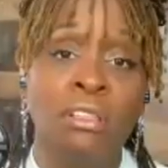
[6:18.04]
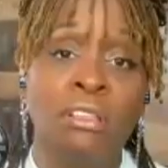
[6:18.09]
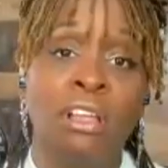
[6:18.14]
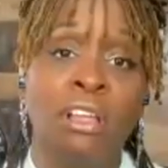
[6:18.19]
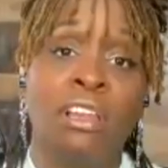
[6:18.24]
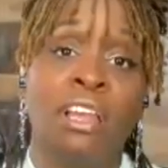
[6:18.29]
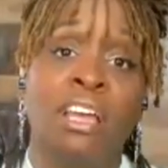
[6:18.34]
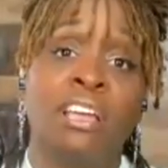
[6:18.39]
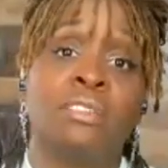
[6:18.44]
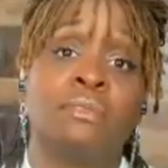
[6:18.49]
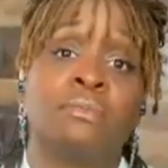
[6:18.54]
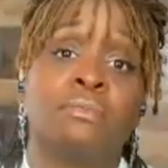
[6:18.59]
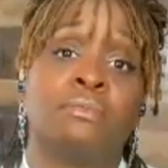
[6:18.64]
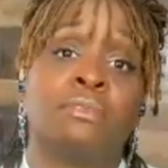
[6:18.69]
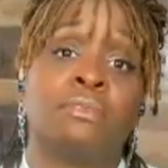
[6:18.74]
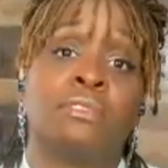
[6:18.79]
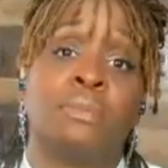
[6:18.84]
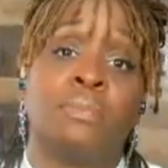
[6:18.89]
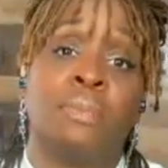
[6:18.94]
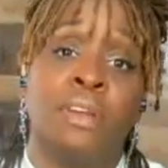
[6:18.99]
the less
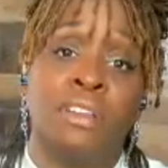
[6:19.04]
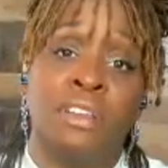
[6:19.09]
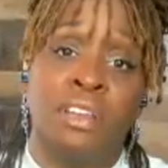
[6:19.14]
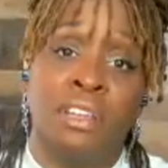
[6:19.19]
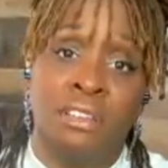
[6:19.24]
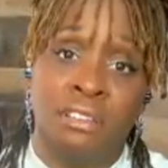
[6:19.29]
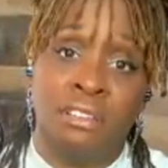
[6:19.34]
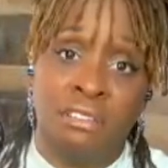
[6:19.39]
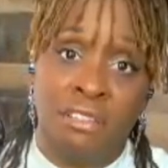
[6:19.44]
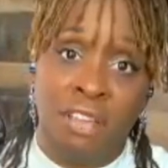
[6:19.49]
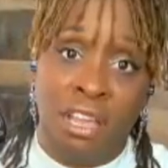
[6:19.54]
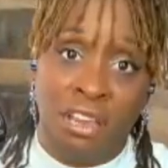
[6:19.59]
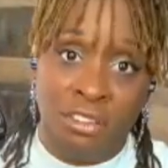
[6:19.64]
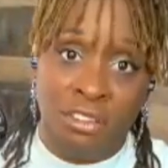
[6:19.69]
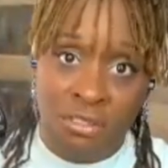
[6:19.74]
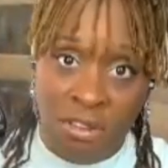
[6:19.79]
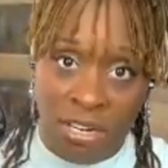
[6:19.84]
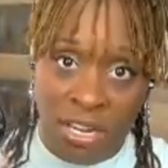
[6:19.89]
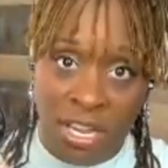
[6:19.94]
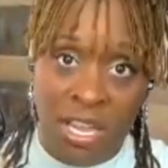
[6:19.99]
dependents that
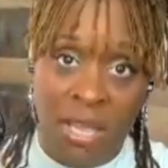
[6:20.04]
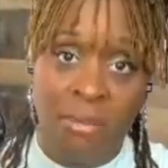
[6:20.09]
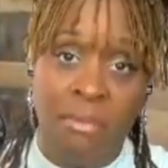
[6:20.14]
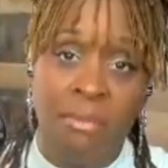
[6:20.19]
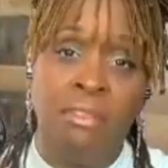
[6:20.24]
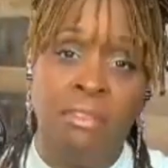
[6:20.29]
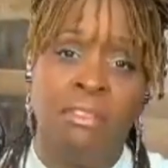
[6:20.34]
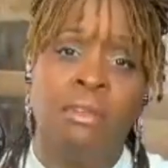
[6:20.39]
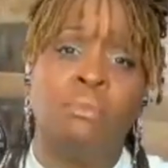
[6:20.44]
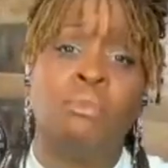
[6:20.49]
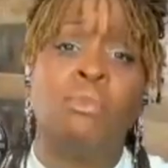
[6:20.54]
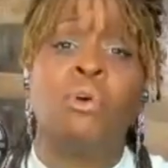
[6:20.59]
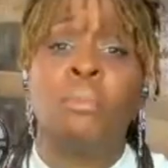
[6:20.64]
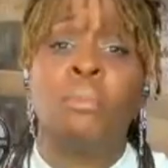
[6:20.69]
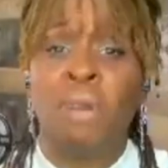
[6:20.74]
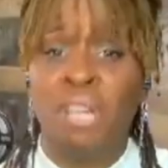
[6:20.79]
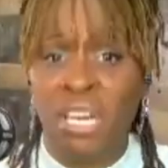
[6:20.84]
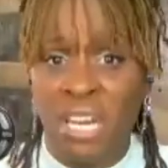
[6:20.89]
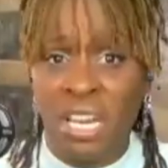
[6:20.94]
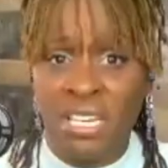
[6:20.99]
you claim, the more
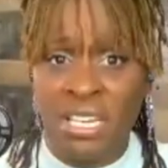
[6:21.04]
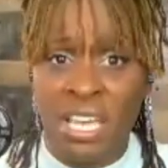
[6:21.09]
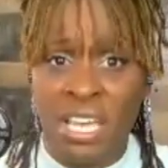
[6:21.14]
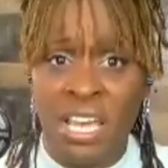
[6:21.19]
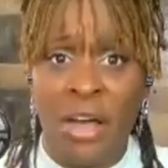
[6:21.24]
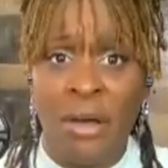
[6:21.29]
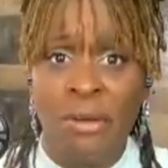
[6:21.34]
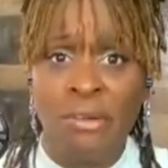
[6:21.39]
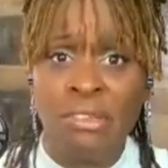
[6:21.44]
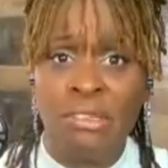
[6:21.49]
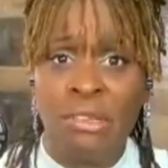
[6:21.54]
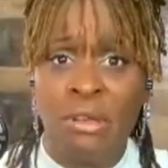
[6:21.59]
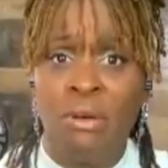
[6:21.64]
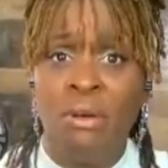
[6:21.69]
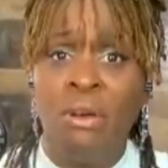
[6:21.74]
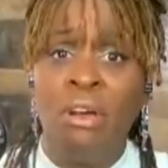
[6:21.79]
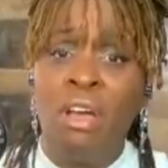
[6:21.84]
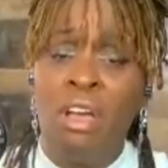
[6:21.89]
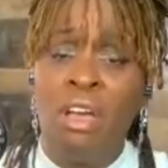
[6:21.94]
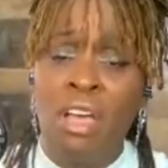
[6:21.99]
money they take out.
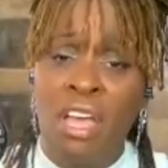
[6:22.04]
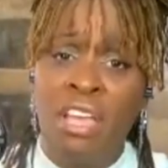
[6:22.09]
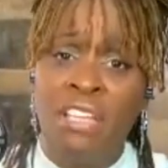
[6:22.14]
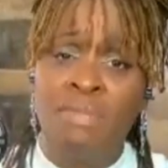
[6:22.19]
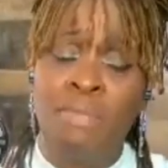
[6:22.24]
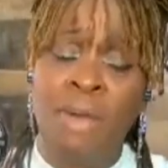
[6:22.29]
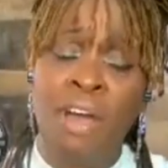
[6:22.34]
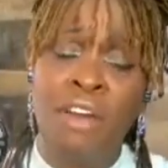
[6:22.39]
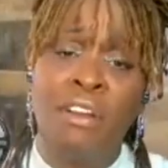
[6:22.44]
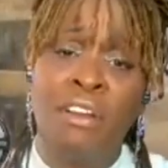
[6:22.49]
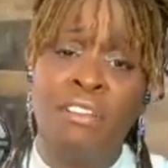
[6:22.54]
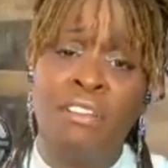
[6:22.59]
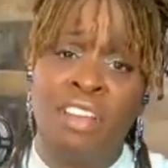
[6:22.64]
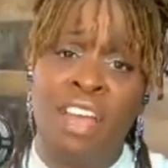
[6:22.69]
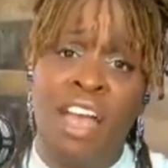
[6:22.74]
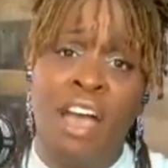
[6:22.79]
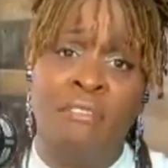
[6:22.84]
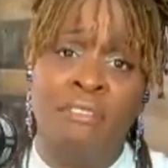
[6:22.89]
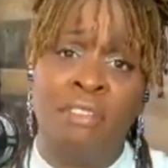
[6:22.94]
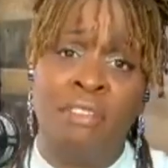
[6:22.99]
So it's better to
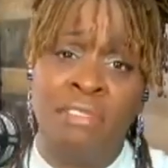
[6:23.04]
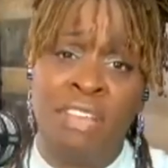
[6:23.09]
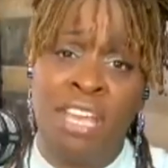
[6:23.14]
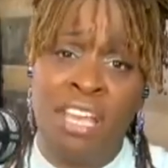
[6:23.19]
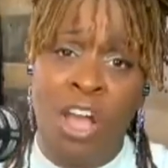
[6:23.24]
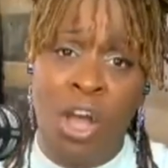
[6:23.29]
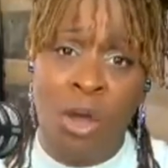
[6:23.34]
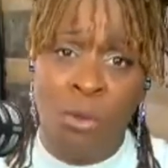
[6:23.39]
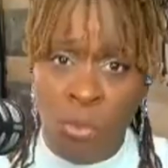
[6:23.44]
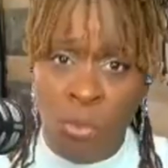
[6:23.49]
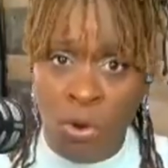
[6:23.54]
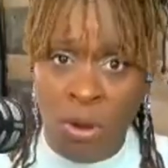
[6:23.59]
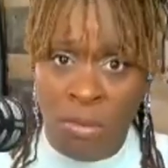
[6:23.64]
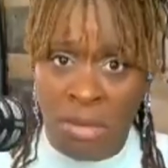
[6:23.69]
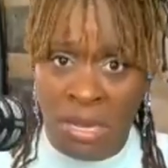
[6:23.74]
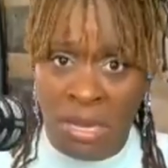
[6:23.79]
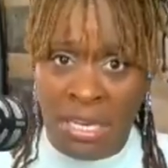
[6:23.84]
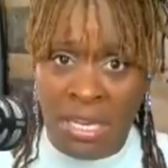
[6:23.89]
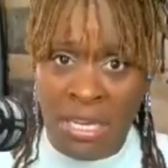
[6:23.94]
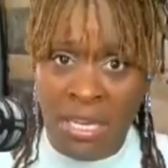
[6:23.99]
have them take out more
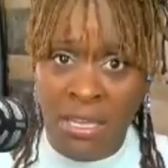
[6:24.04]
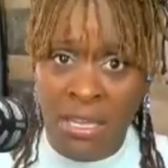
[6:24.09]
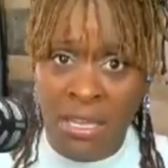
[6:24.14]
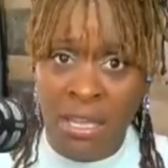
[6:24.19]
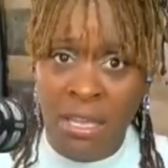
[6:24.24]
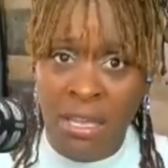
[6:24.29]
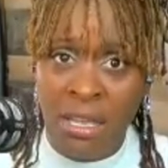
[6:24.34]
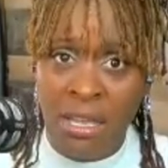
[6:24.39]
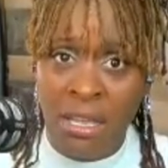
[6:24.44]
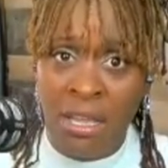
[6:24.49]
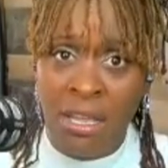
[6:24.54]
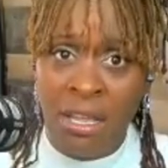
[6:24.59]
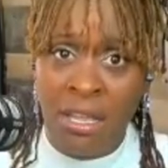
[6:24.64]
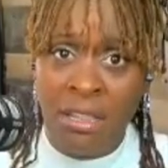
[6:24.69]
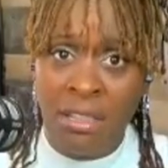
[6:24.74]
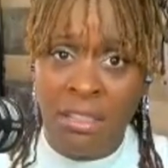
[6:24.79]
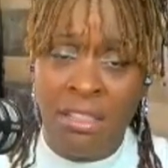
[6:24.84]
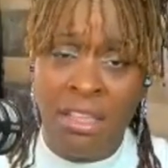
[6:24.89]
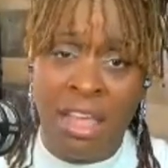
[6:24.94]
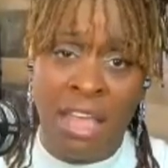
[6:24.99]
money
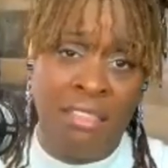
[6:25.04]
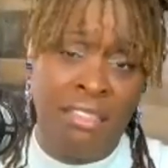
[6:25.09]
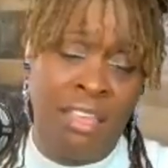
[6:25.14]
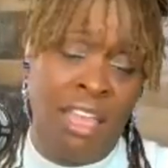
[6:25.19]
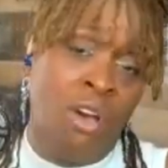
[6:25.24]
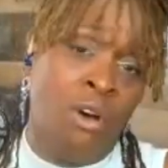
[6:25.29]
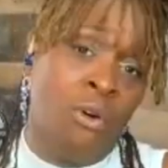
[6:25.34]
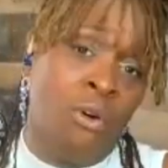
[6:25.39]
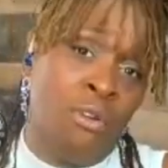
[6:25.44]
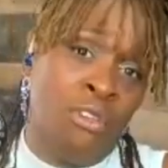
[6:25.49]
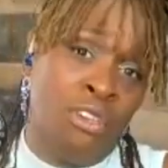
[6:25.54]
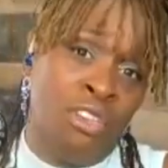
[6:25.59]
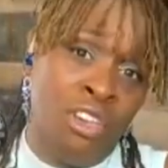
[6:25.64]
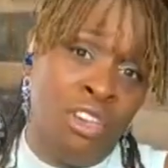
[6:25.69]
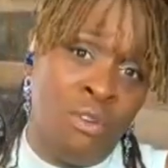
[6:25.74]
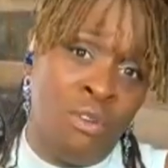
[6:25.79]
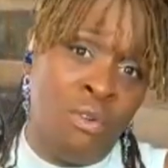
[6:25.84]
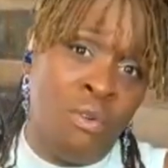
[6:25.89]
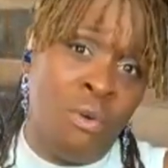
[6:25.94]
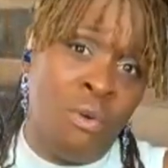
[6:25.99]
that they owe
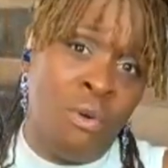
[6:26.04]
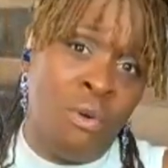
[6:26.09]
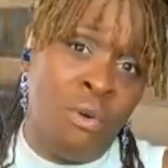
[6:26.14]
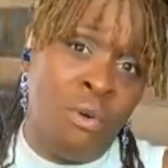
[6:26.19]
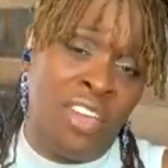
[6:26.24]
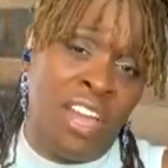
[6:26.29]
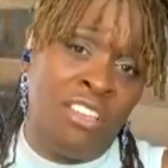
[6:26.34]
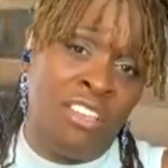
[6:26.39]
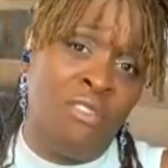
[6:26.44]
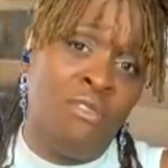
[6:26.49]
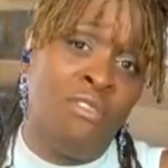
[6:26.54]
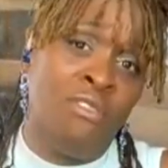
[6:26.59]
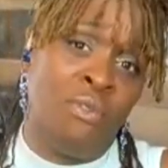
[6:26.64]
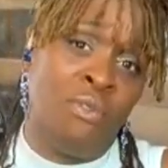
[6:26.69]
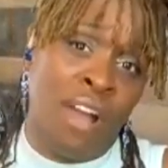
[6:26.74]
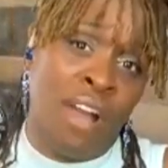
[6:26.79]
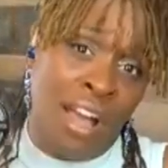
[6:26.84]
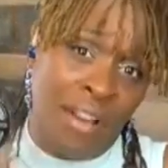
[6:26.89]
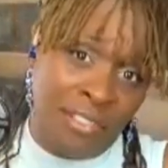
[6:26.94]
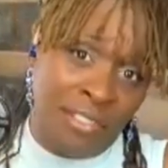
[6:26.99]
you or that you
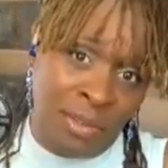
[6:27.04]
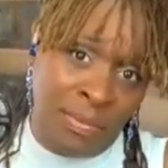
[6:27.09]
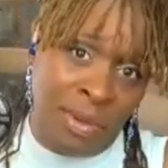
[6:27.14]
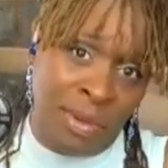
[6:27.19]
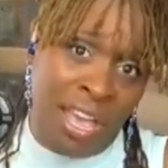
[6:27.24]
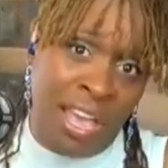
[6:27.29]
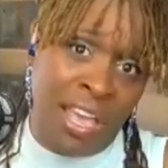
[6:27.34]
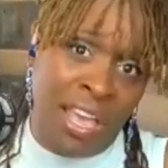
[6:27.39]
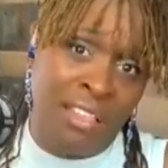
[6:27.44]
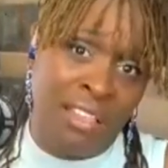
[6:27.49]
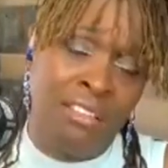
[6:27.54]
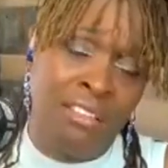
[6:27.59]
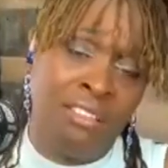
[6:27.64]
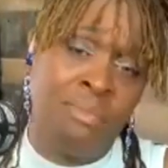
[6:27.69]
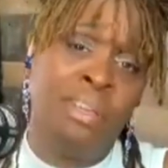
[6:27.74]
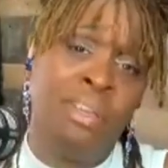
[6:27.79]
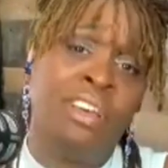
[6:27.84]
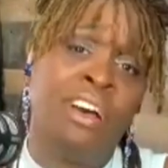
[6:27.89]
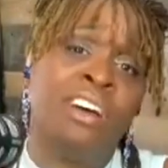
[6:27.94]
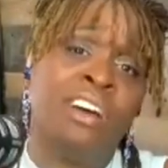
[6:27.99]
don't have to pay
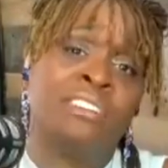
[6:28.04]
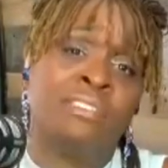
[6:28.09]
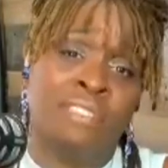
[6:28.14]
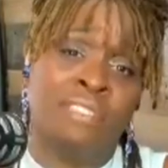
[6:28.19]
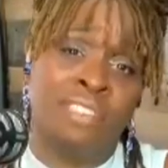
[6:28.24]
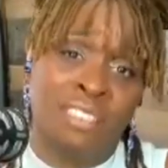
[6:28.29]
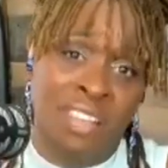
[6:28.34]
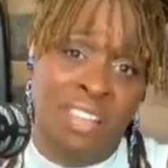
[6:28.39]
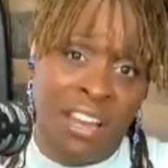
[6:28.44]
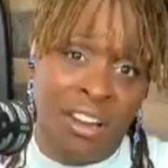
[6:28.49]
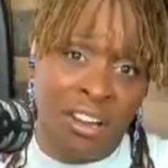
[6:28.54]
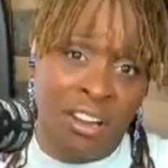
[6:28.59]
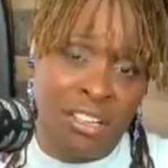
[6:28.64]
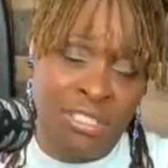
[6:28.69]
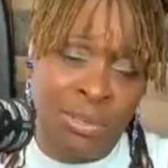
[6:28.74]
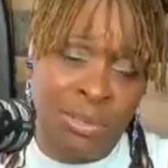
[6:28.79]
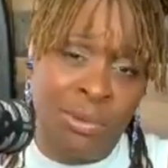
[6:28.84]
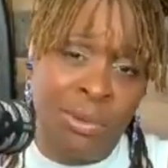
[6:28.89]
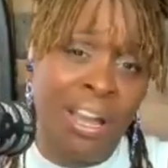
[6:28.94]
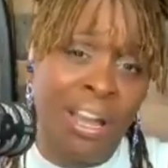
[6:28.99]
because of the side
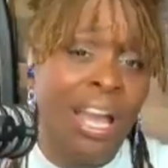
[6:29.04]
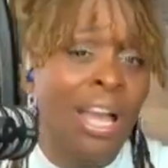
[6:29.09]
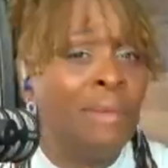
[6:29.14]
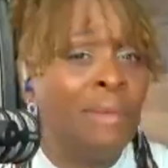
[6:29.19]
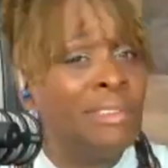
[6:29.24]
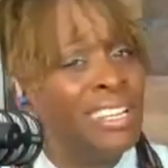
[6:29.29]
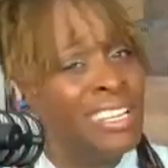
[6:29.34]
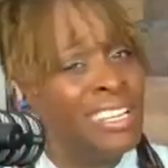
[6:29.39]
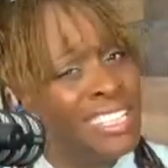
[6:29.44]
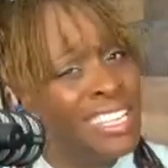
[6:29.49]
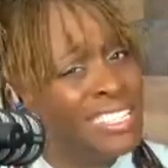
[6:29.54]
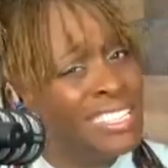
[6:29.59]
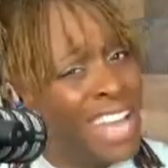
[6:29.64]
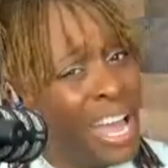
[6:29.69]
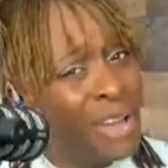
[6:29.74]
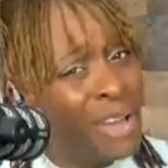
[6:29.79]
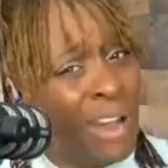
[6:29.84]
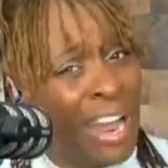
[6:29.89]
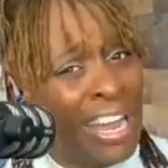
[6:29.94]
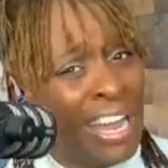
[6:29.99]
hustle. And is
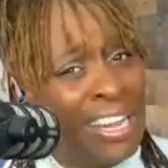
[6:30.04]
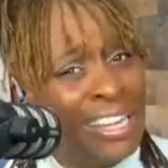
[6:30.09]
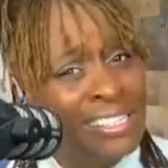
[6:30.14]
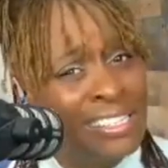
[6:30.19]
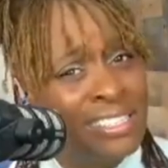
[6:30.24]
that right?